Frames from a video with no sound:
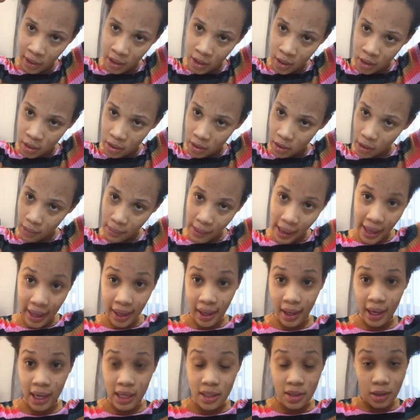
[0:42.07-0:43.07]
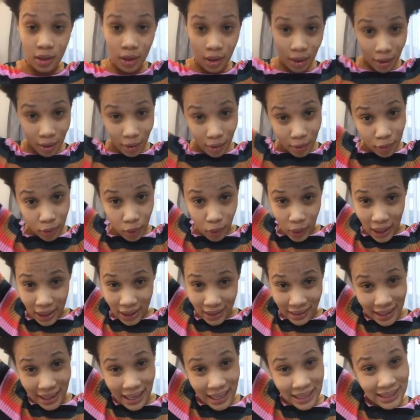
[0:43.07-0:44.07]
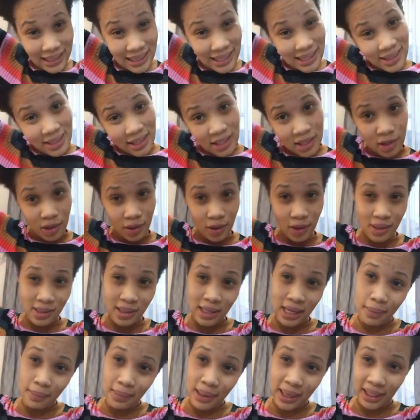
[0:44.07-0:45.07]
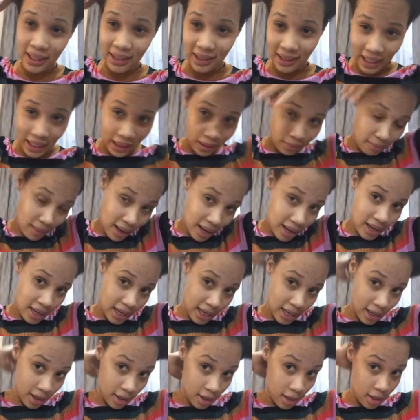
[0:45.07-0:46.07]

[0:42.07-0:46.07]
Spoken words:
So my hair has grown quite nicely since last time I did cut my hair.